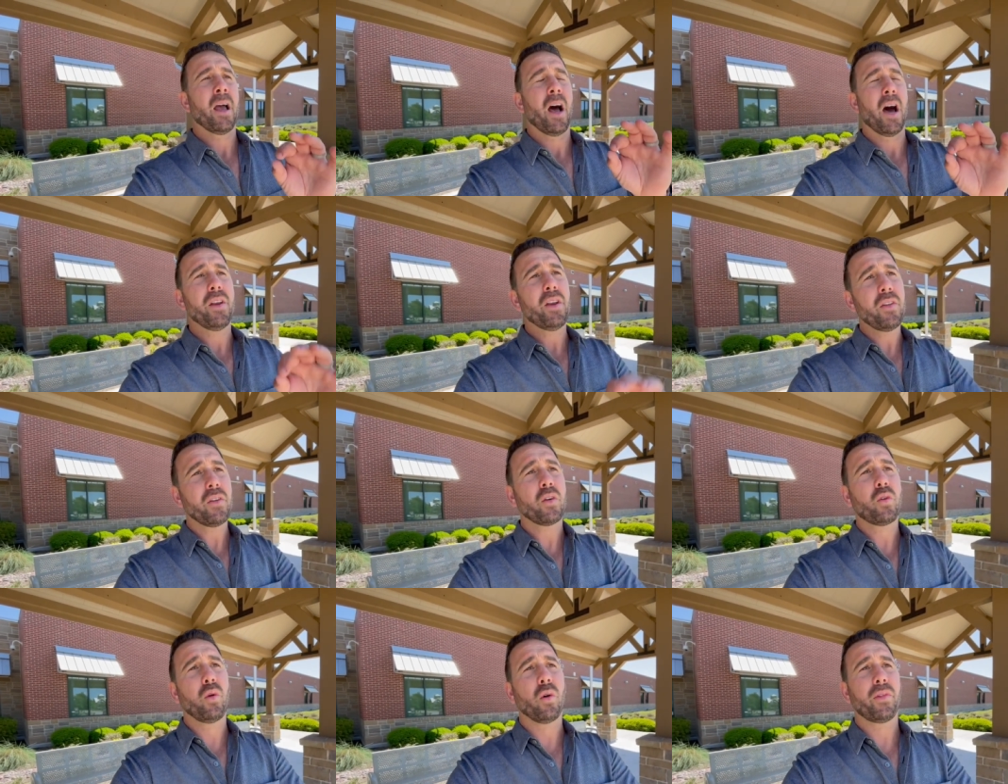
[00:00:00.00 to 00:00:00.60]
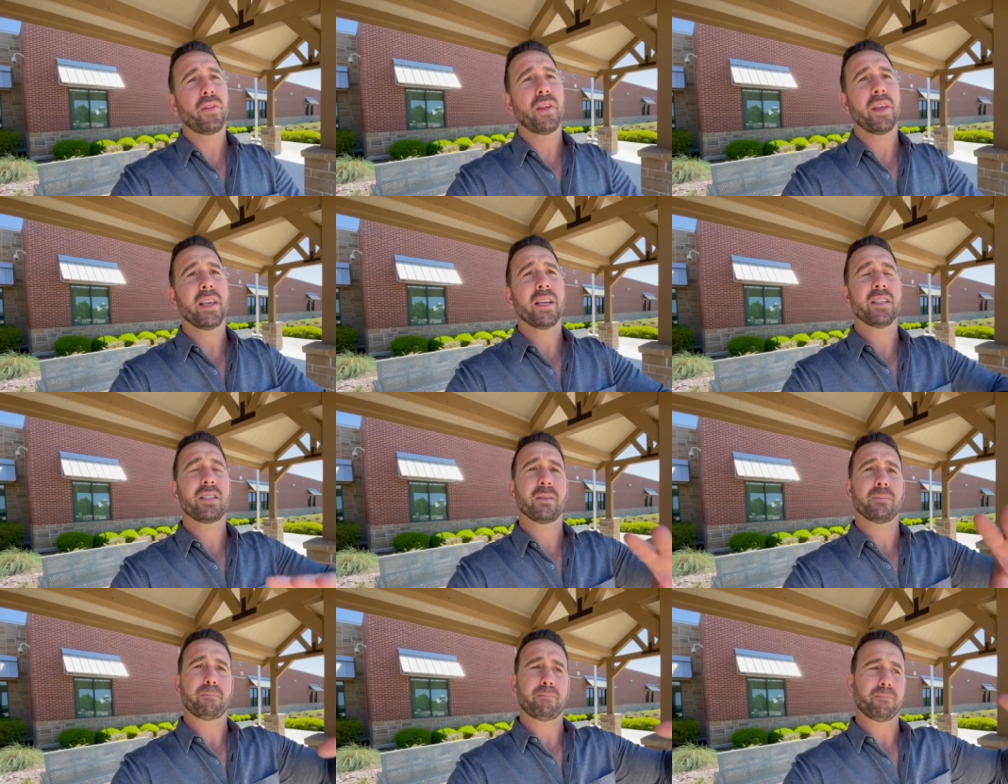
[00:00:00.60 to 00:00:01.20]
Another cool thing
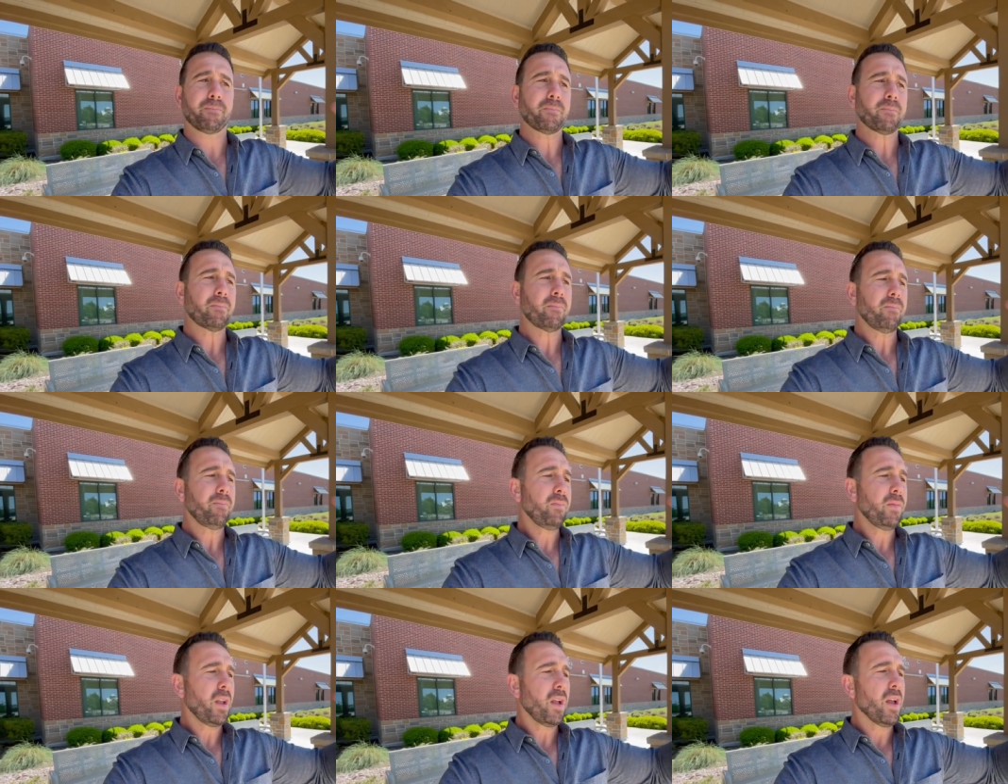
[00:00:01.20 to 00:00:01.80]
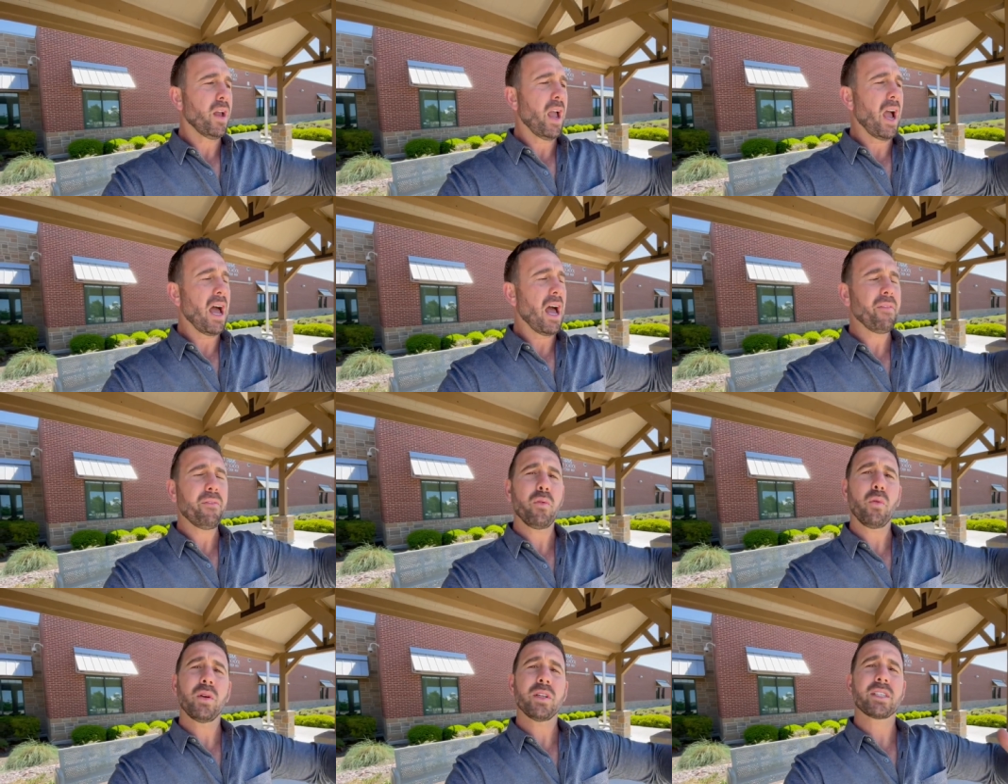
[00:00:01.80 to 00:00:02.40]
is
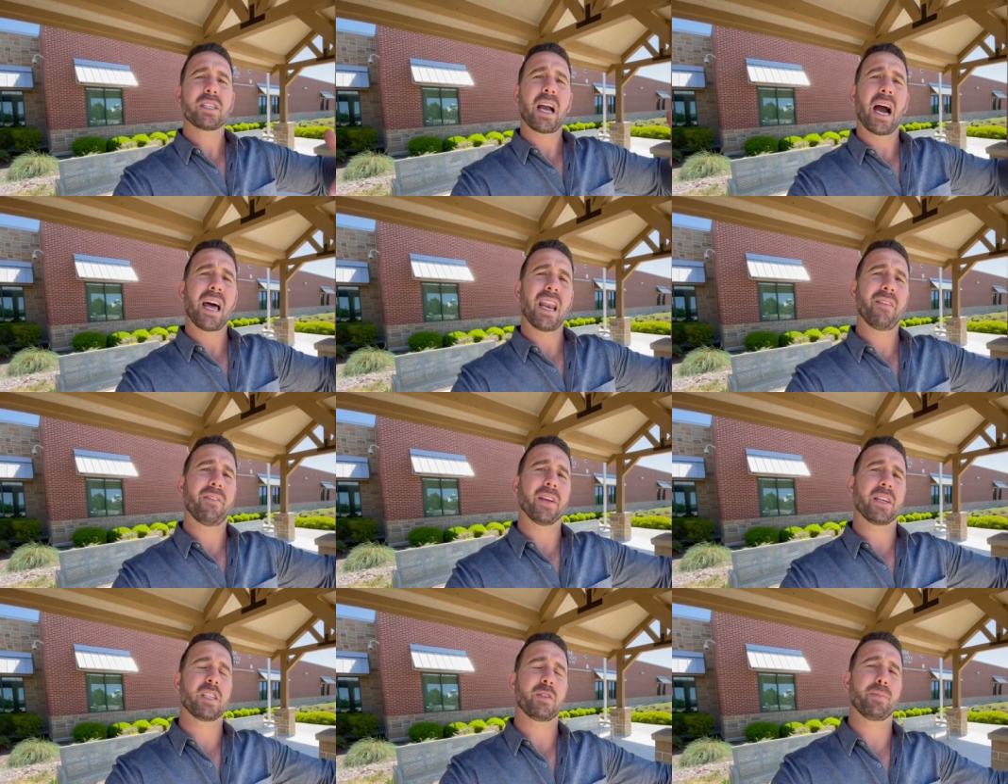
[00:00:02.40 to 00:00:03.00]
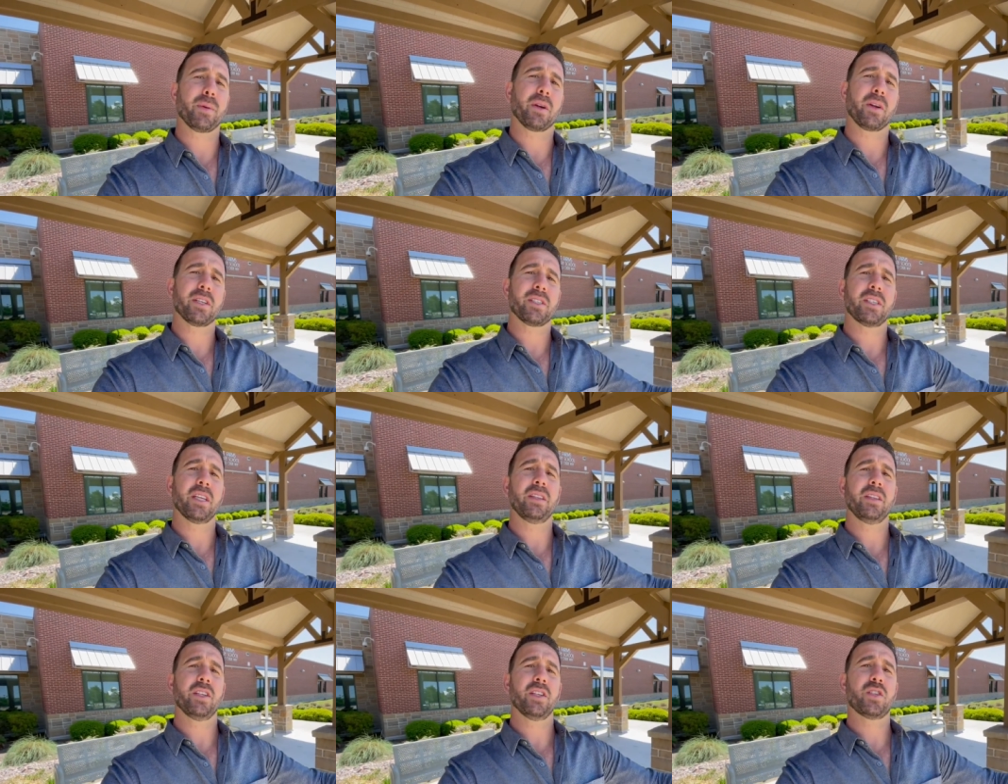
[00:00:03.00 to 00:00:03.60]
everyone's kind of
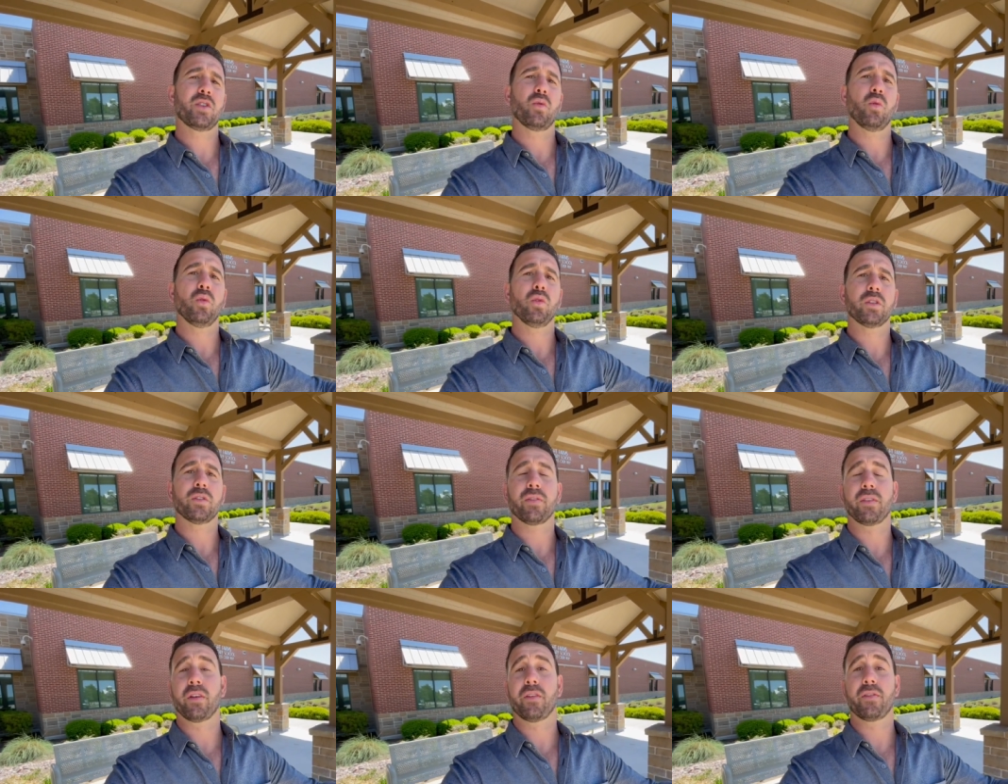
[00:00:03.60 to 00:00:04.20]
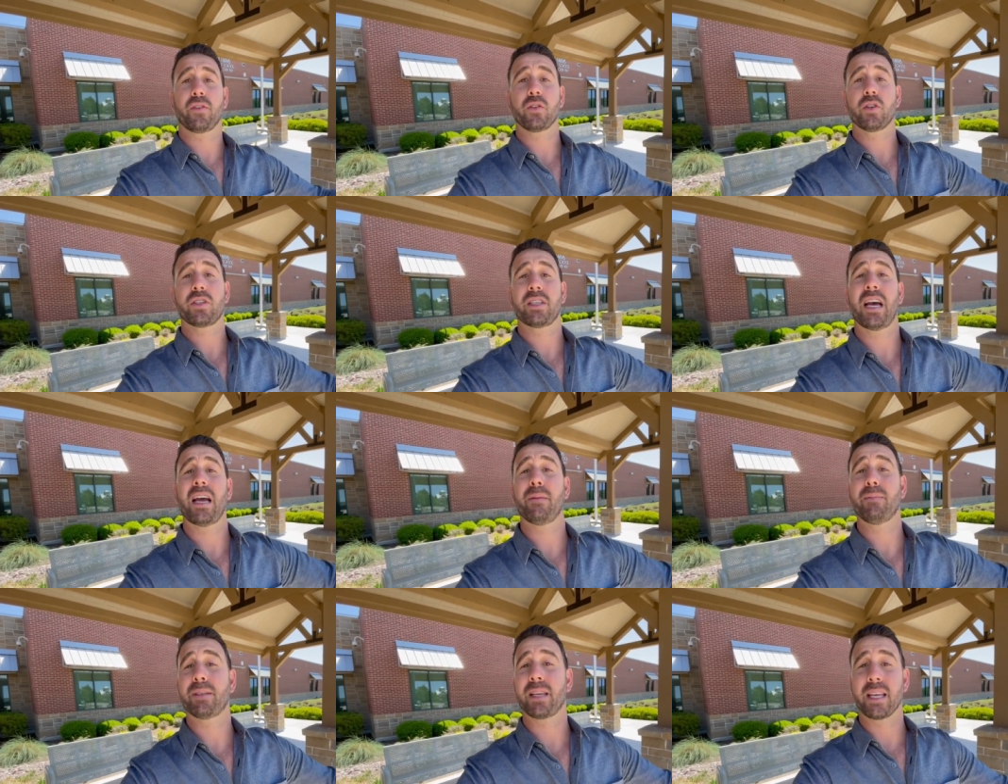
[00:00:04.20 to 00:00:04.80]
experiencing these schools for the first
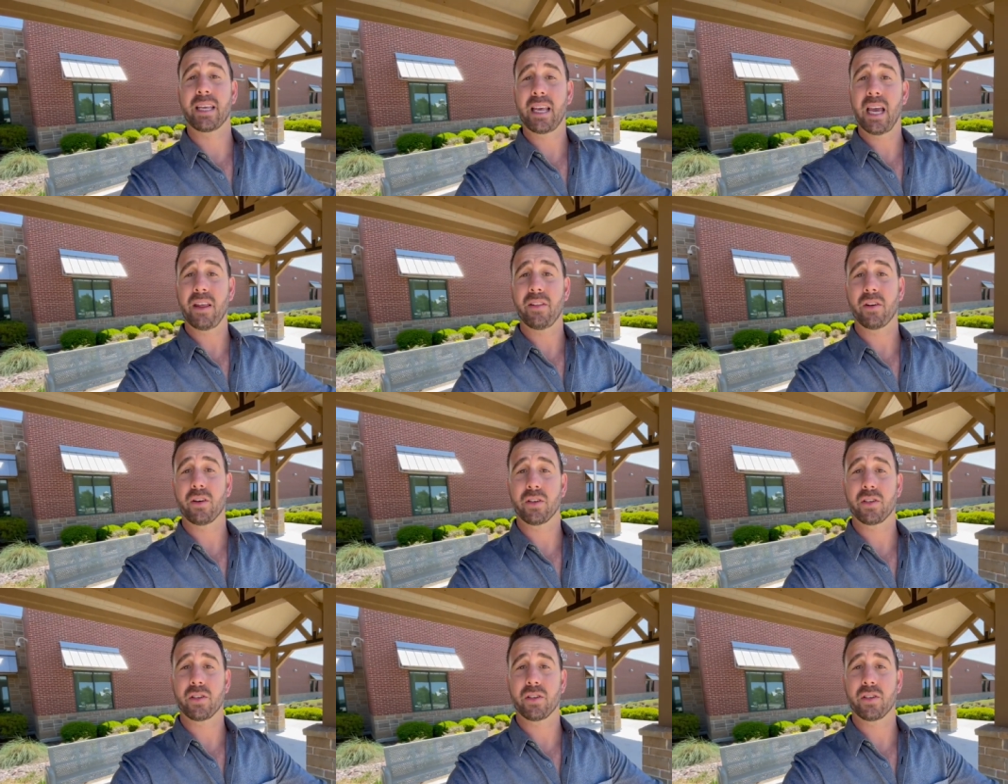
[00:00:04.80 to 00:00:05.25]
time together.